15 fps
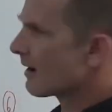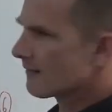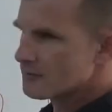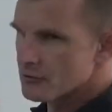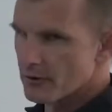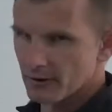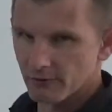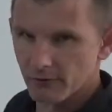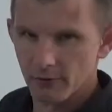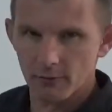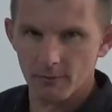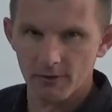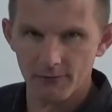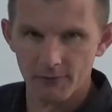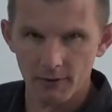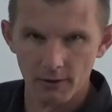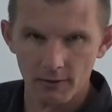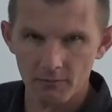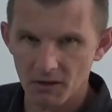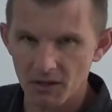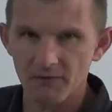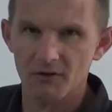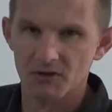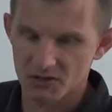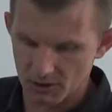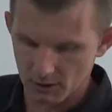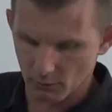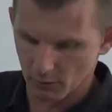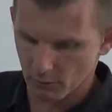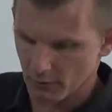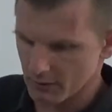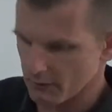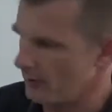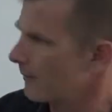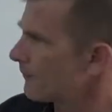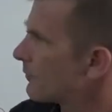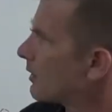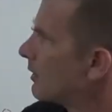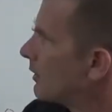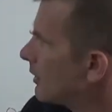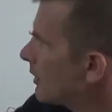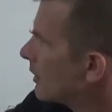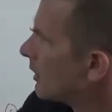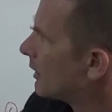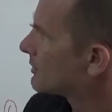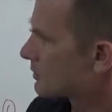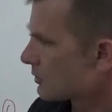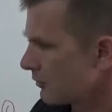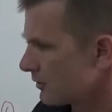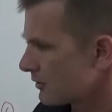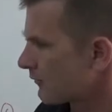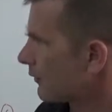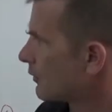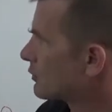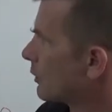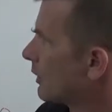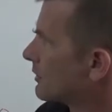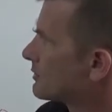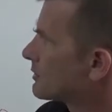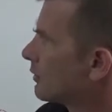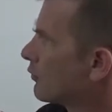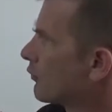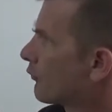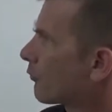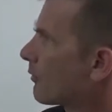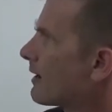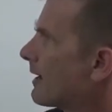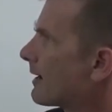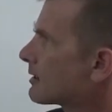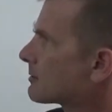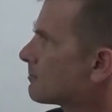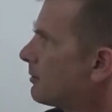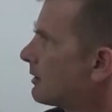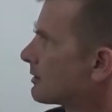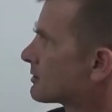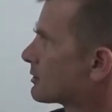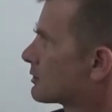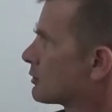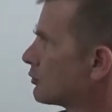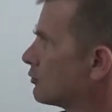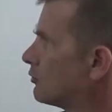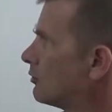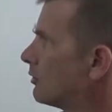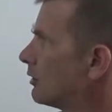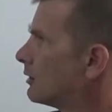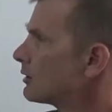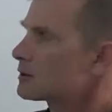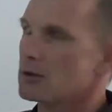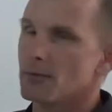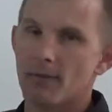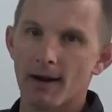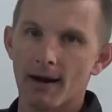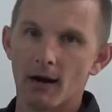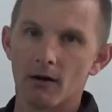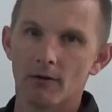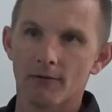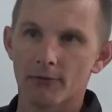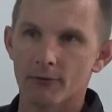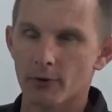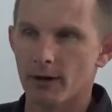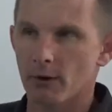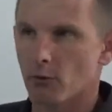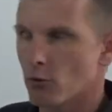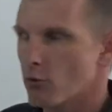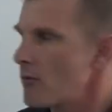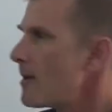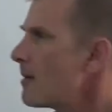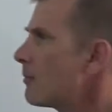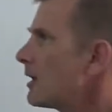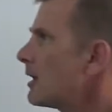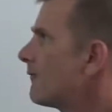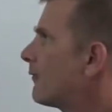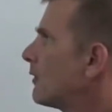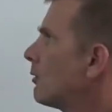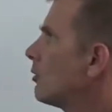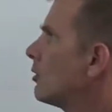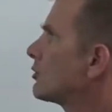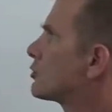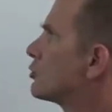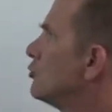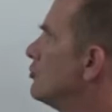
have tricks in them if you see what we're doing. Let's do this first one. So 3x plus 2 to the power of 3. Well, remember, if we were to